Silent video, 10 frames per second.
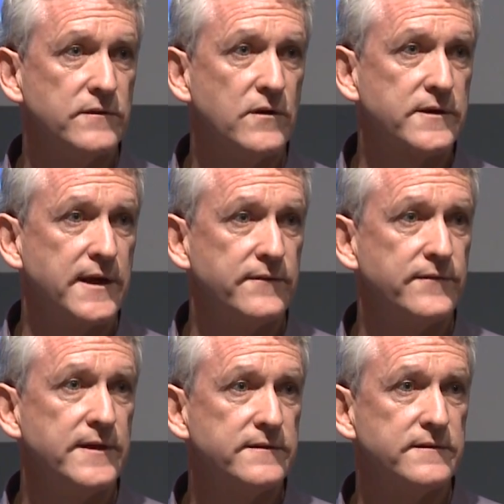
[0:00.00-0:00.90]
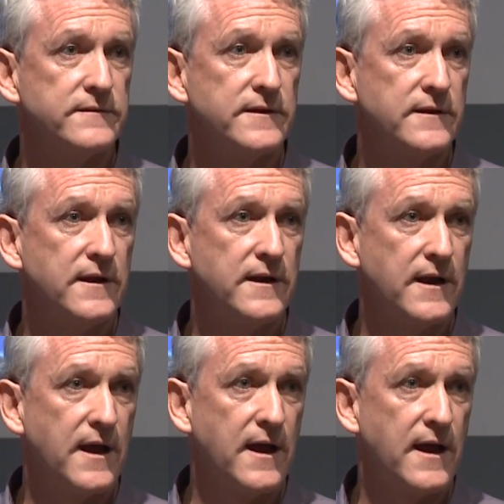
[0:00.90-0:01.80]
to knock down fences
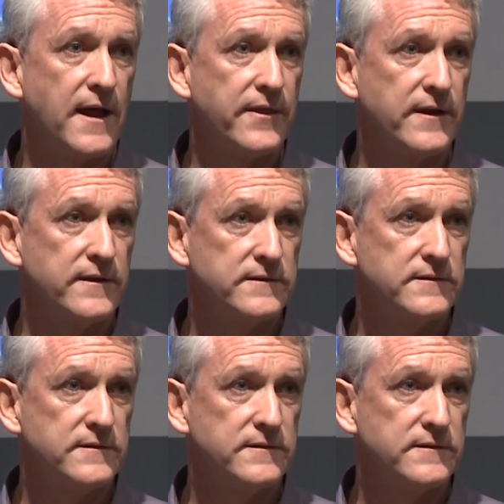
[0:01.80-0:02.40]
and other